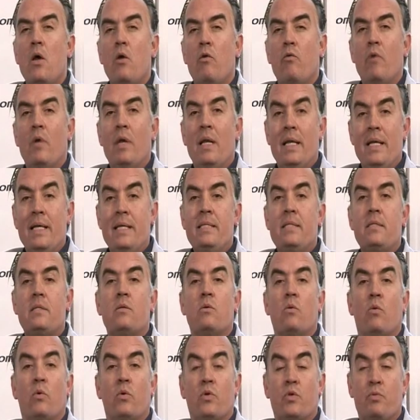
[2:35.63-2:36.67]
released
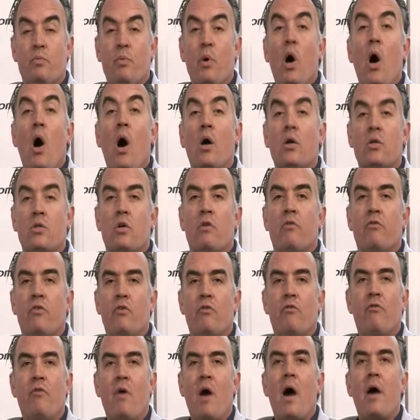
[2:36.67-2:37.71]
or is part of the
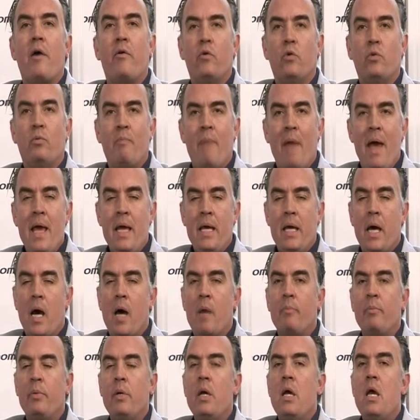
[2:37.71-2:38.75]
viral
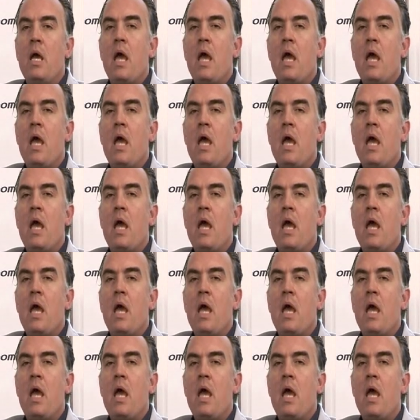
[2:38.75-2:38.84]
makeup